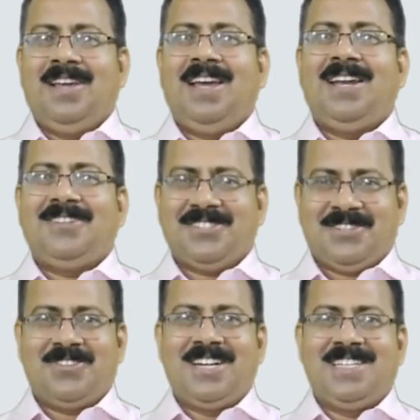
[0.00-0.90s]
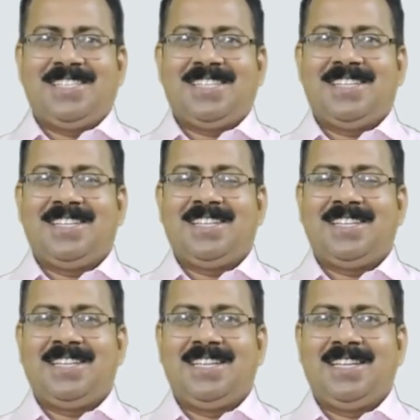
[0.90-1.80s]
Hello students,
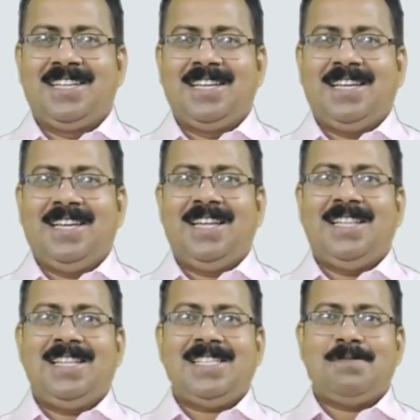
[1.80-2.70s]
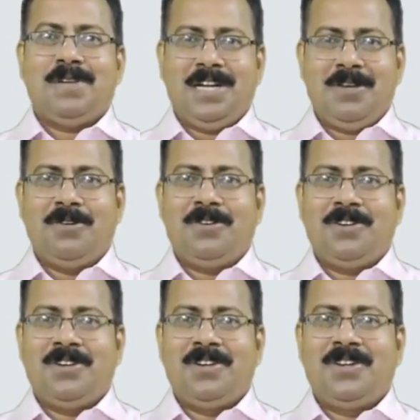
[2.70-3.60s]
in this video
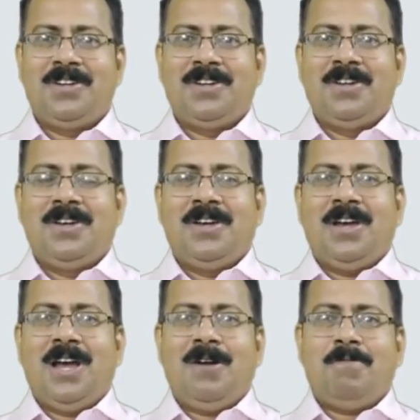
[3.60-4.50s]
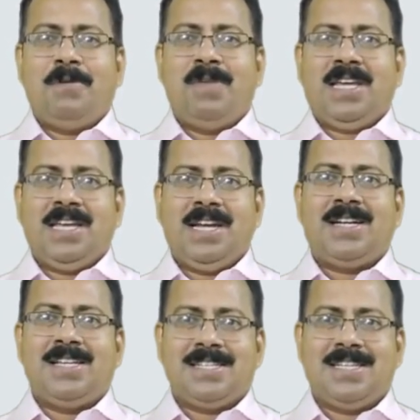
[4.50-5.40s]
I will be making a
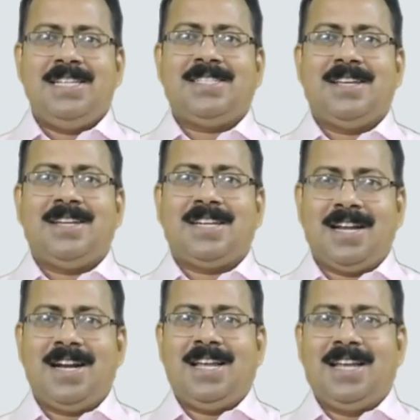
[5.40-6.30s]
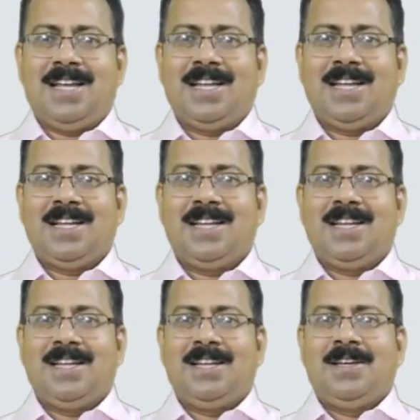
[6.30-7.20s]
distinction regarding
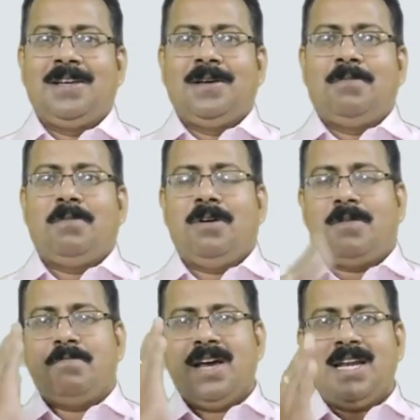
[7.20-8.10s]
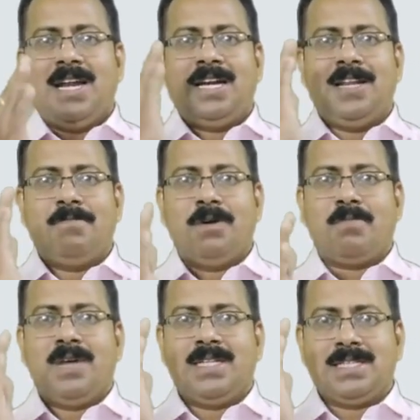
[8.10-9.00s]
formal and
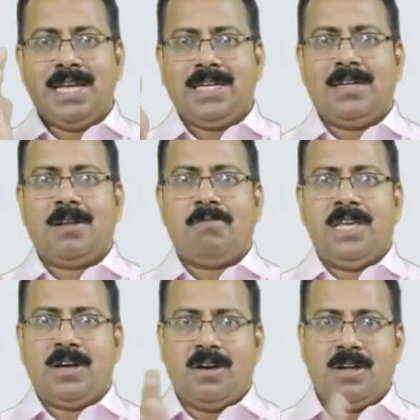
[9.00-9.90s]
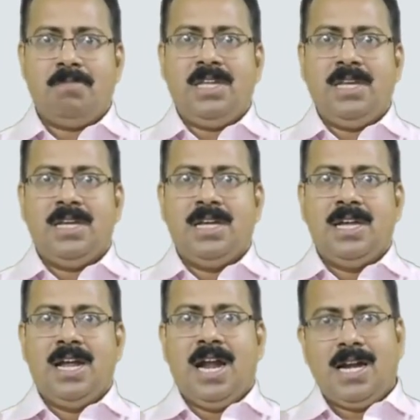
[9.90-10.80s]
informal sector of economy,
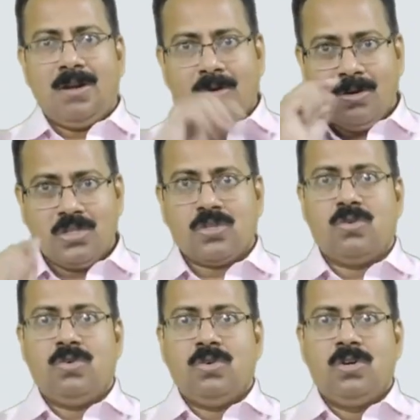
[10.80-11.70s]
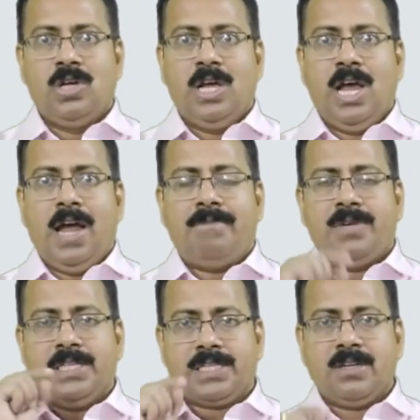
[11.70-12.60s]
and also I am
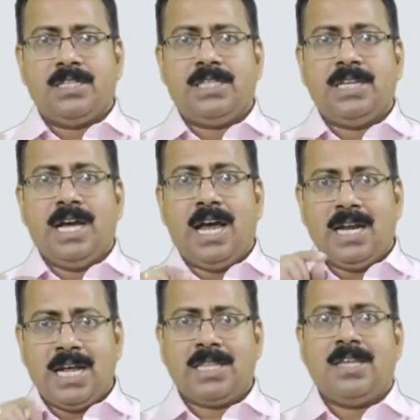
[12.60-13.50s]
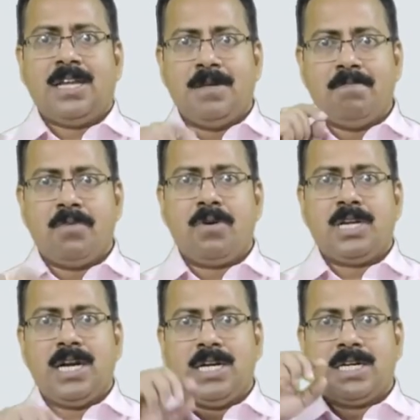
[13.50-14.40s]
discussing another
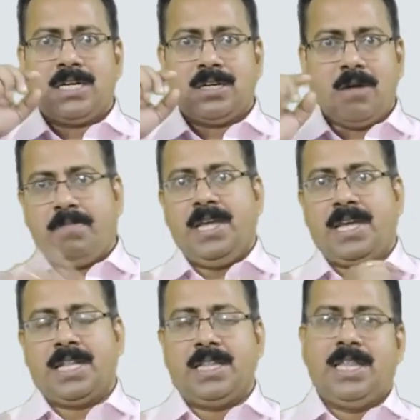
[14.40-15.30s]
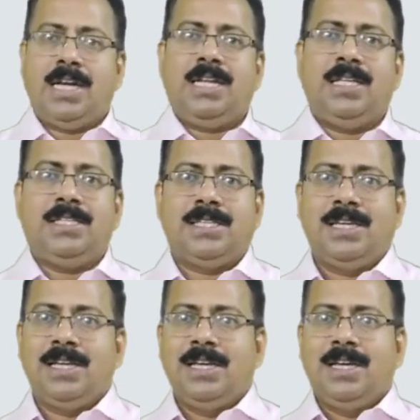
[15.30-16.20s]
important topic, that is
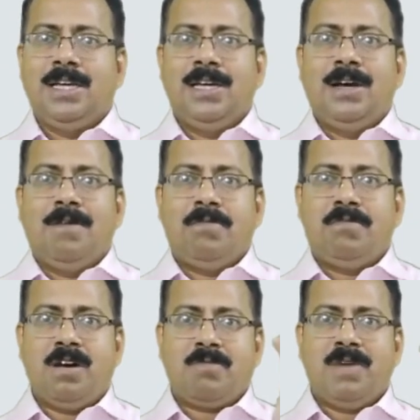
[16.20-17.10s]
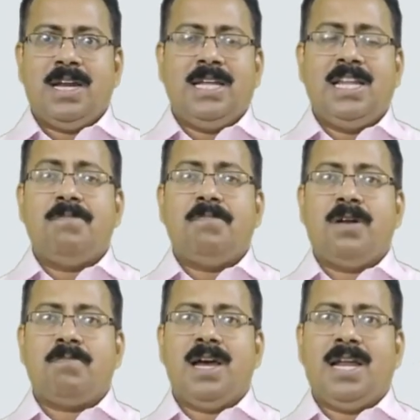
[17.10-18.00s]

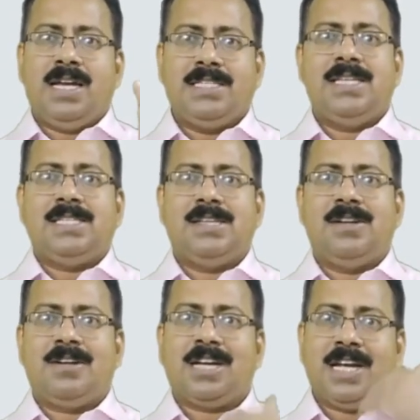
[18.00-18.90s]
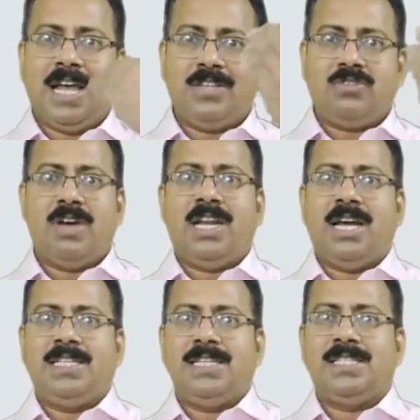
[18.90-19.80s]
informalization or
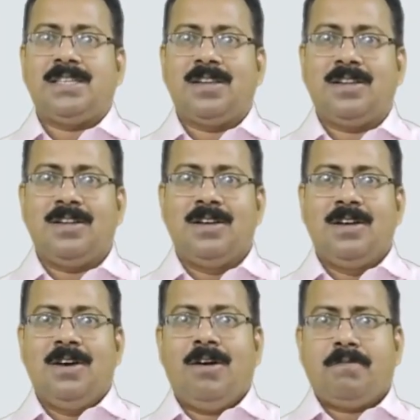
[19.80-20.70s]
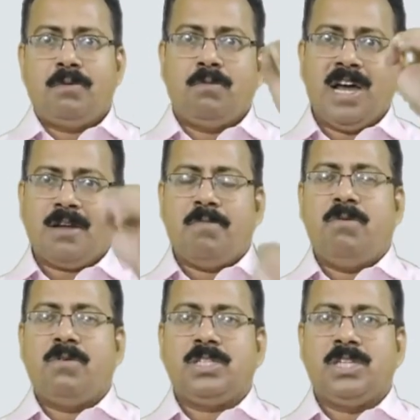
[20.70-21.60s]
casualization of
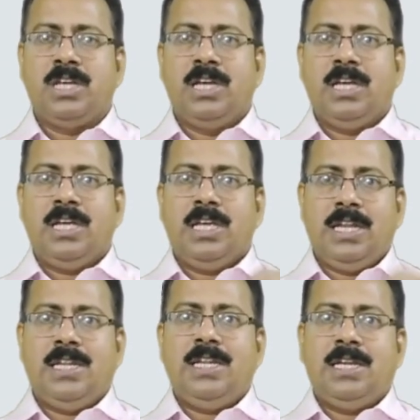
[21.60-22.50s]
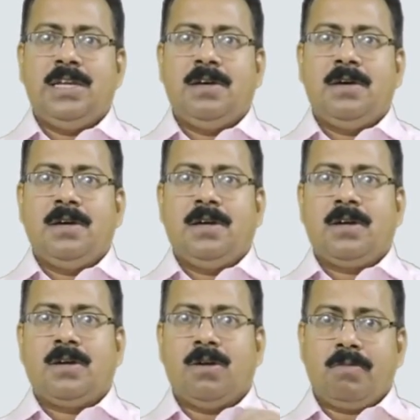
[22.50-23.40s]
workforce in
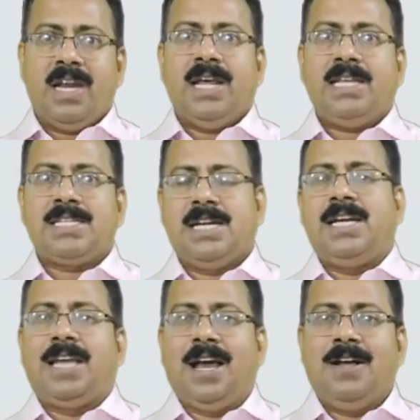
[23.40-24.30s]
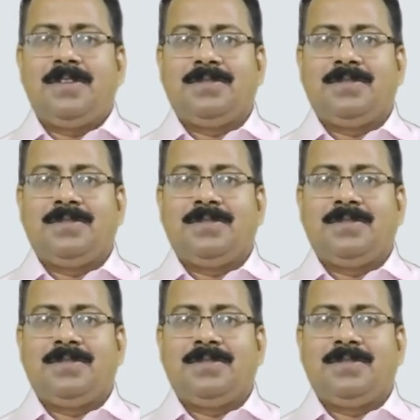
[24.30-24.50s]
globalized India.